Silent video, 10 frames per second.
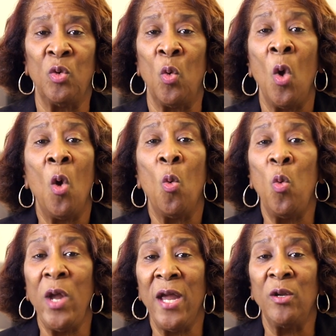to
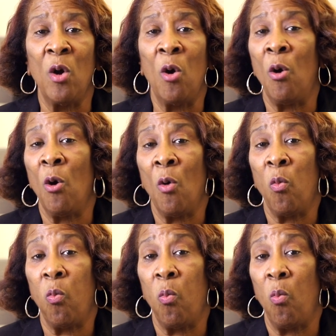when
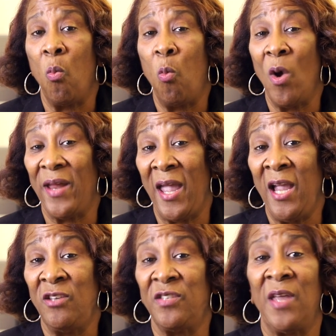or what
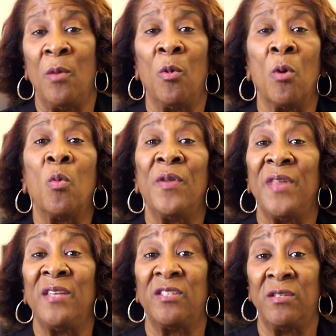age they were
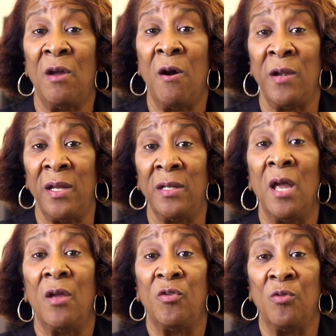when they started
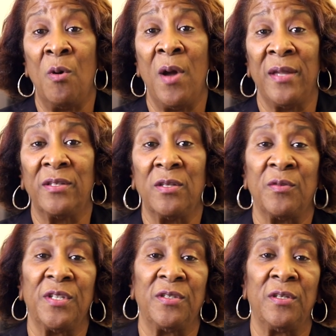drawing
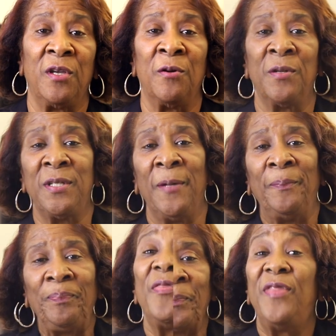Social Security.
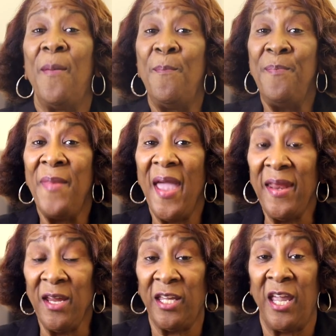The
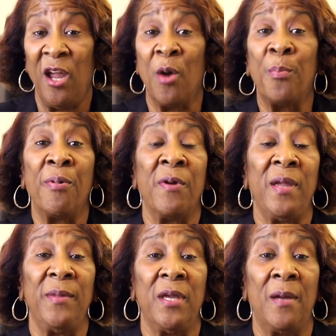Medicare
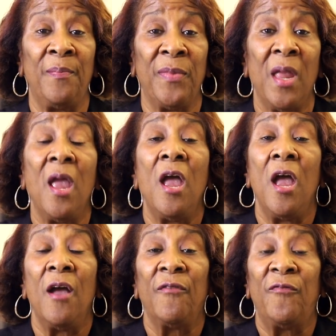premium
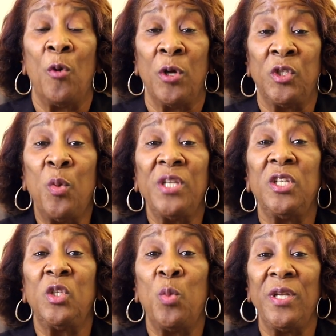for
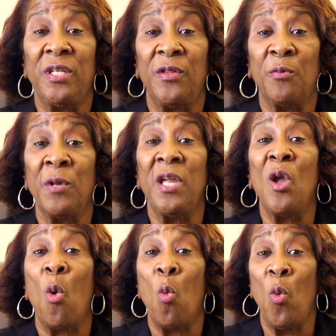
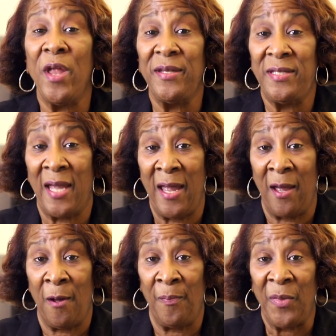2023 went
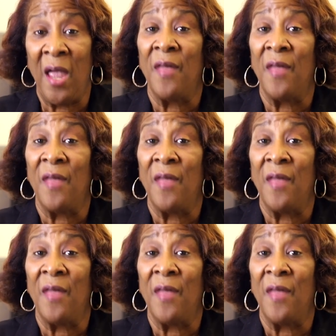down.